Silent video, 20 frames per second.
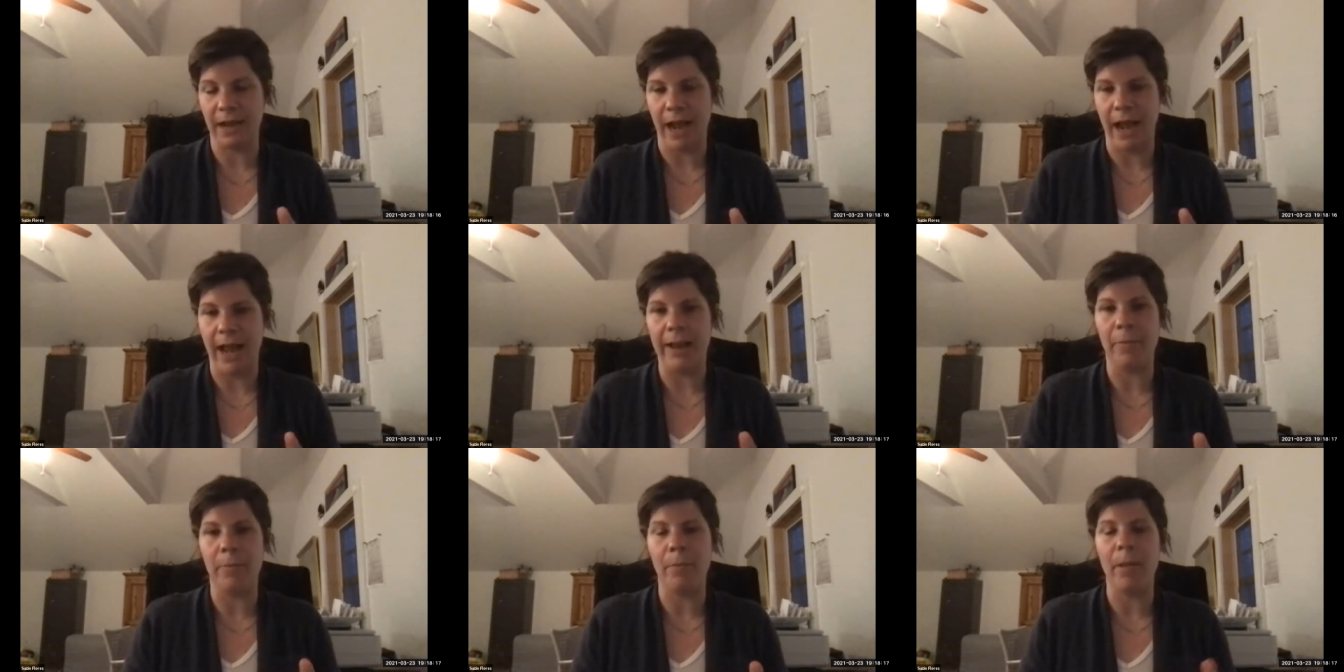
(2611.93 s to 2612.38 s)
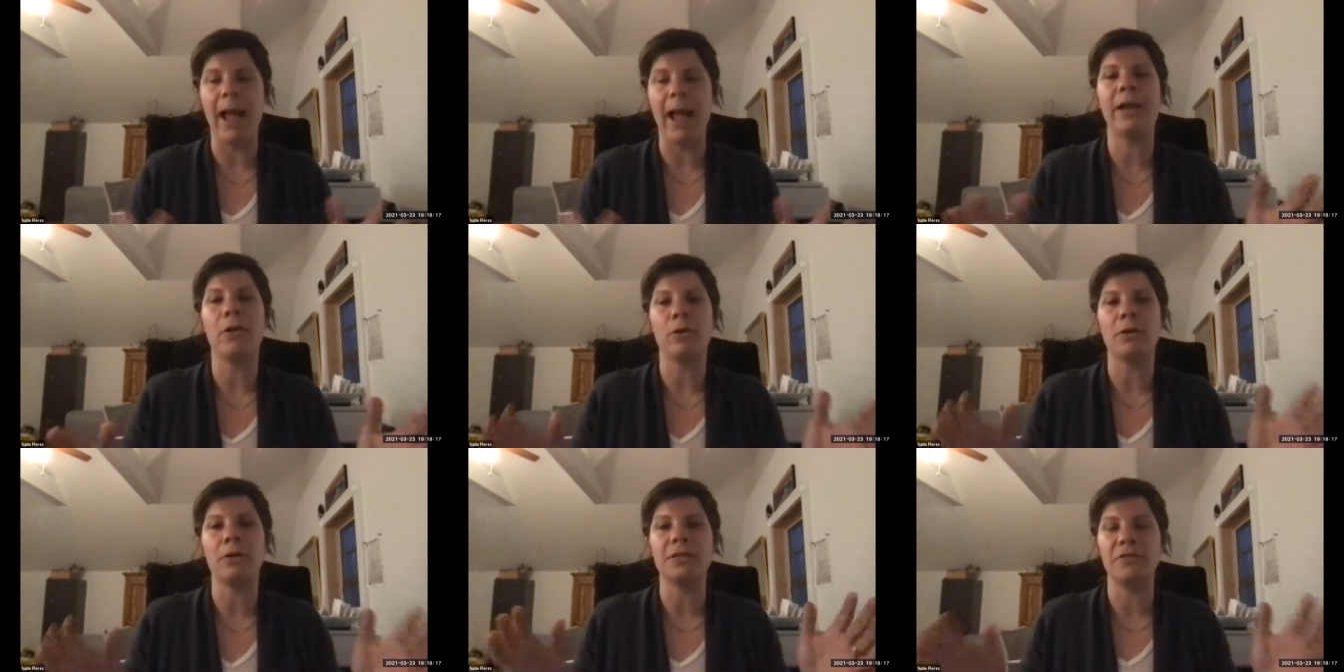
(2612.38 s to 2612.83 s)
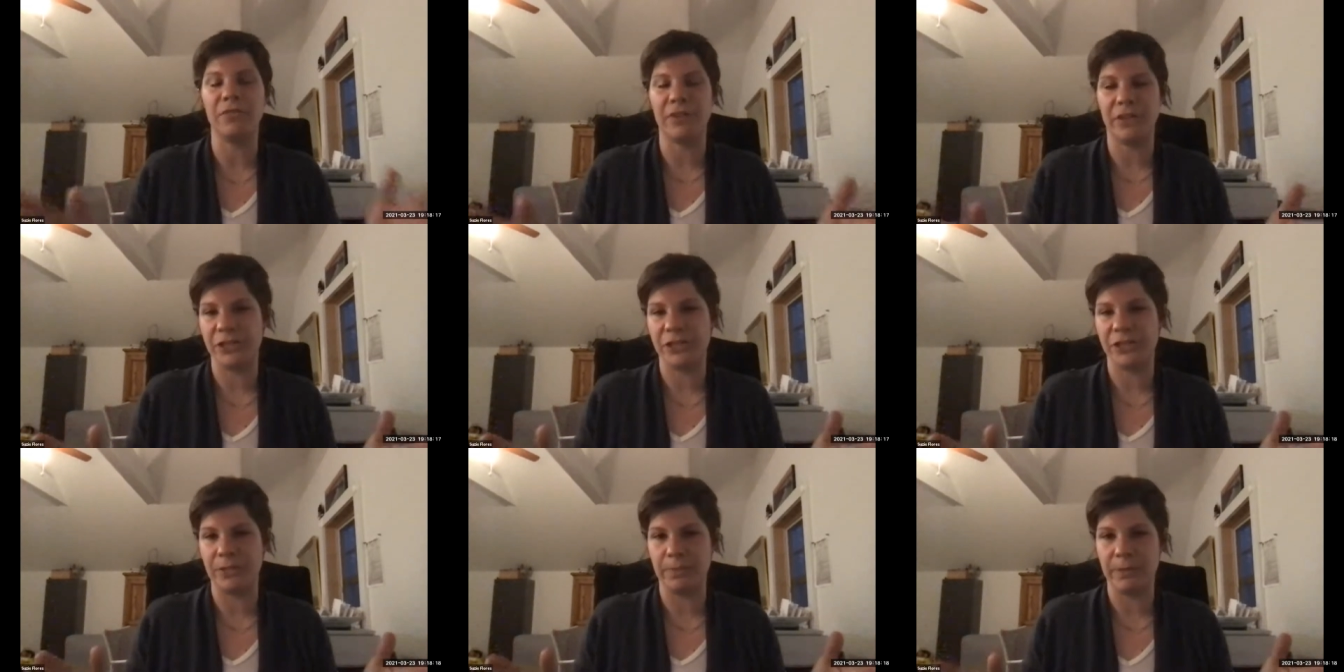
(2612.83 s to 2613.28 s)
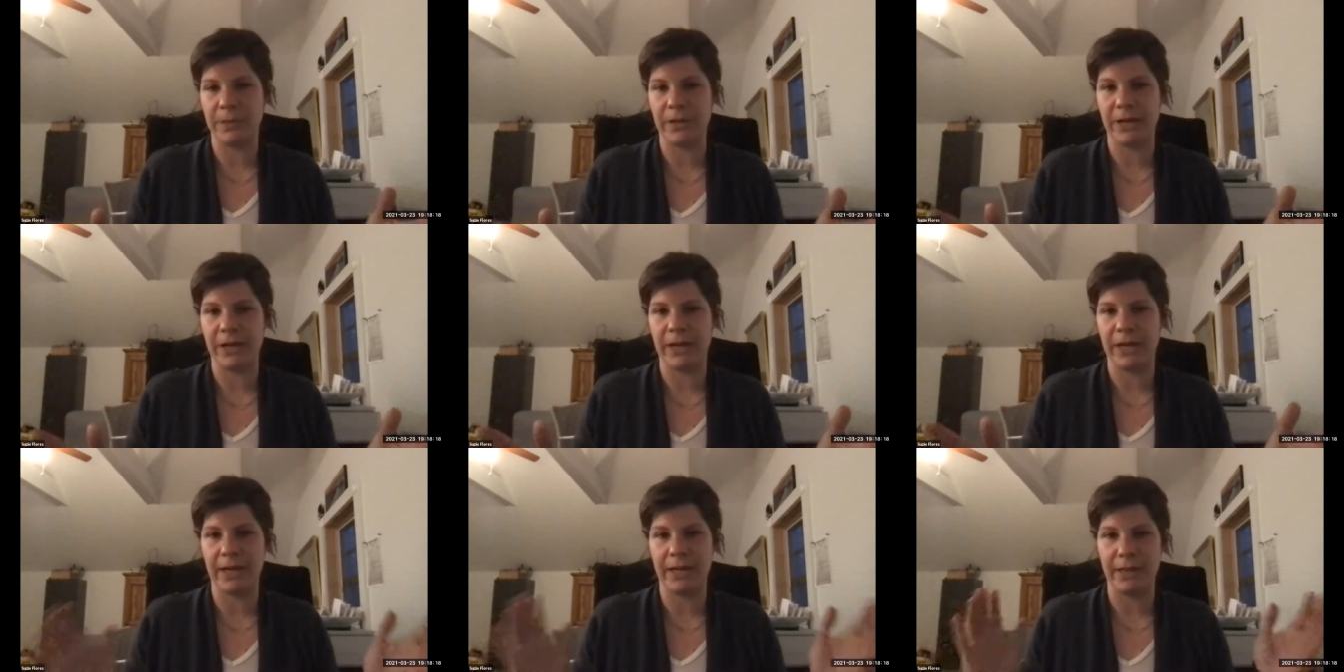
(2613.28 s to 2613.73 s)
I, my cultivation
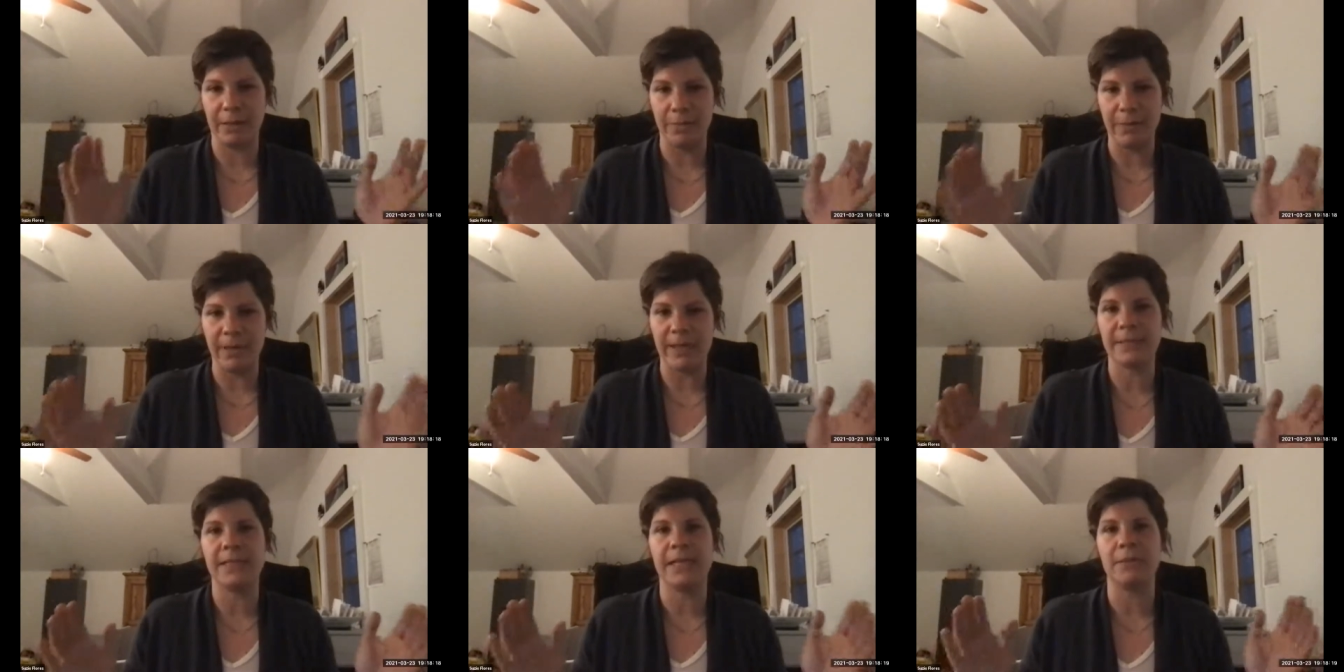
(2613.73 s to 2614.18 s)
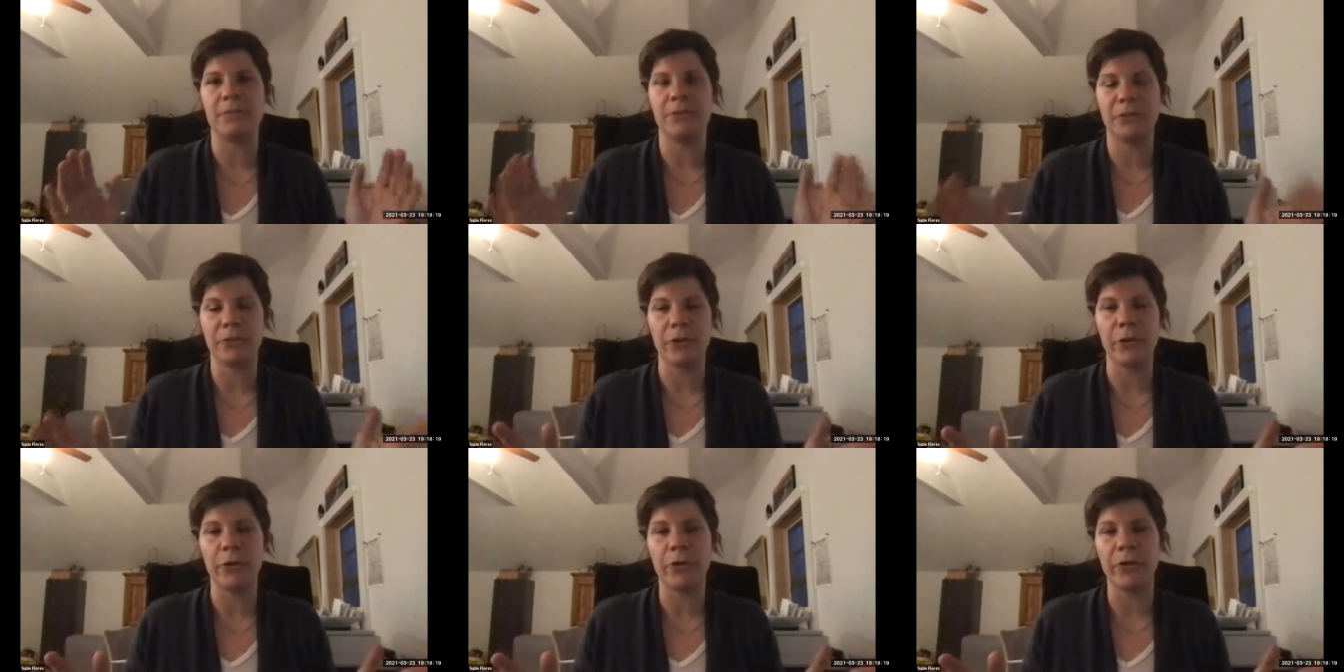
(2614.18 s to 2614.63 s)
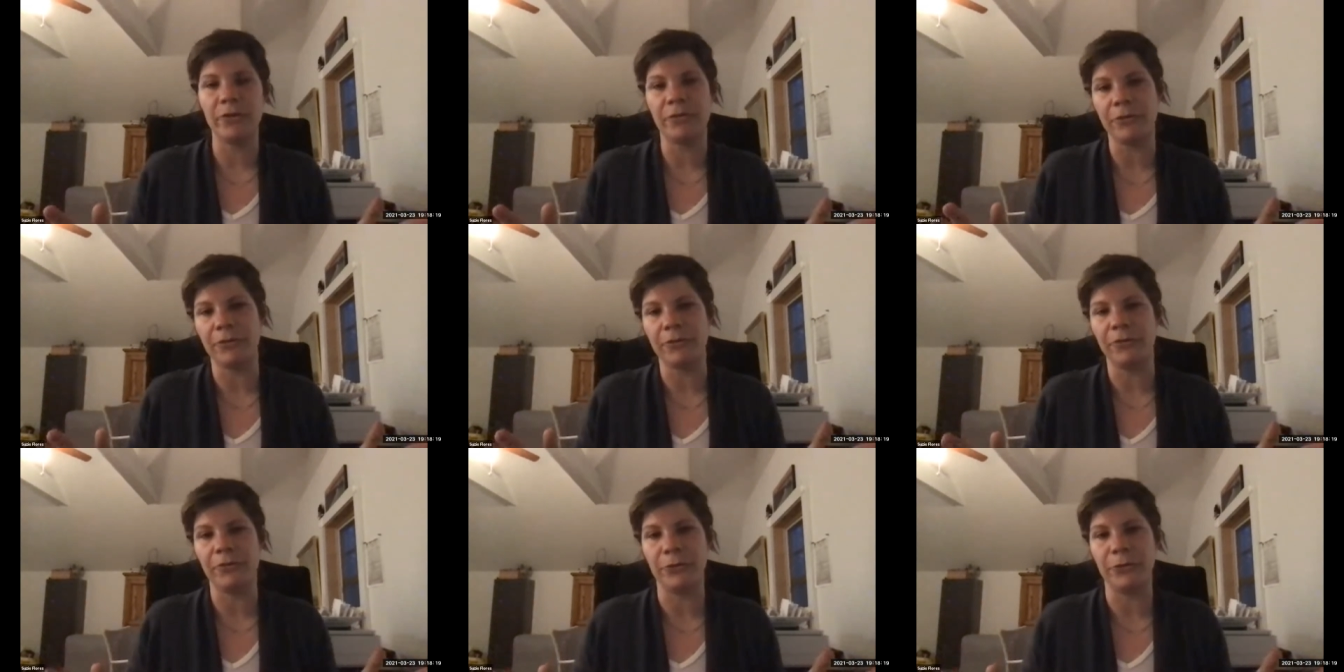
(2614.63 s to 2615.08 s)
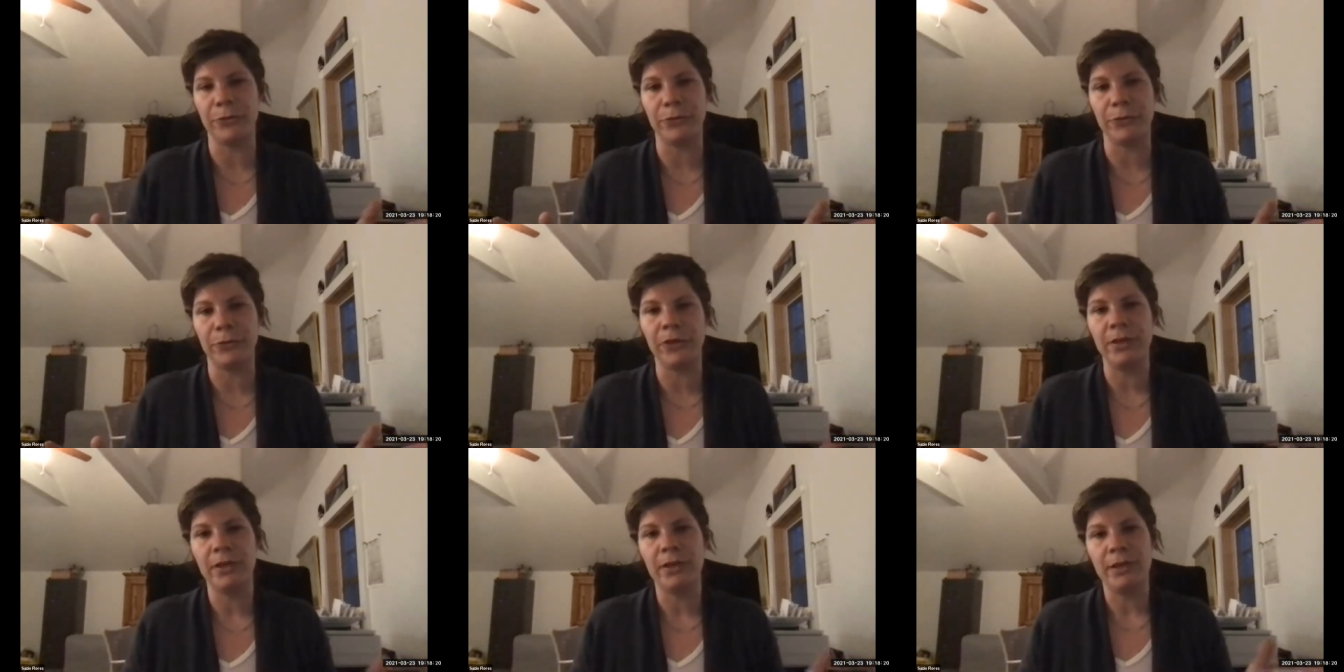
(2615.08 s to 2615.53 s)
period and the best time to grow it for food